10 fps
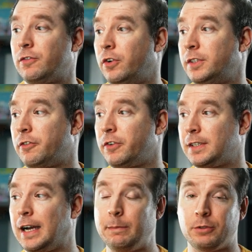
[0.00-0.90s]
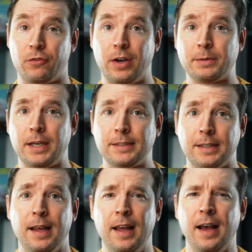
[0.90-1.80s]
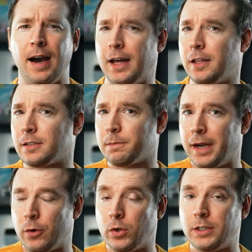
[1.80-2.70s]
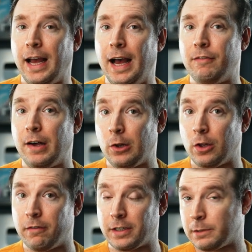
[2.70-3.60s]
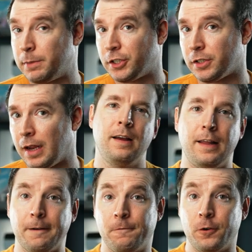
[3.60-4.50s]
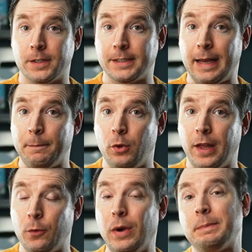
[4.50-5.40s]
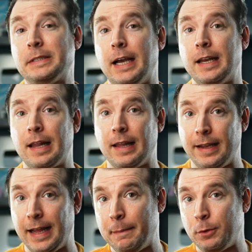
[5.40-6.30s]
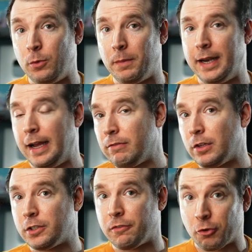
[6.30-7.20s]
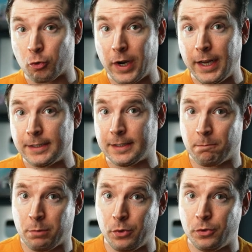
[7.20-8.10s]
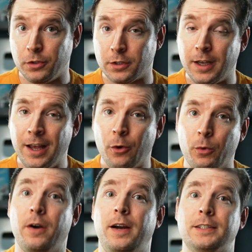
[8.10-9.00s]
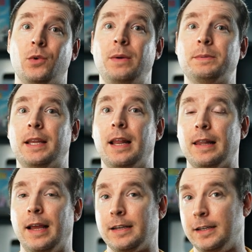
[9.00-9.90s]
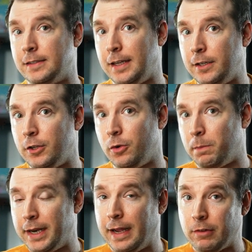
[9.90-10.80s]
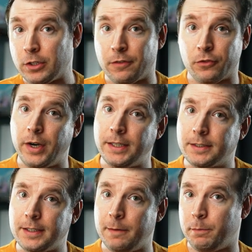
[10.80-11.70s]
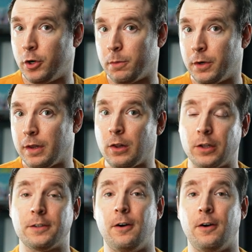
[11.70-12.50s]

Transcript: for different types of websites, and others might want to have a lot of expression. Like for example, a website like Apple might have lots of grays and blues, whereas a website like Nintendo might have lots of reds and Pokemon lots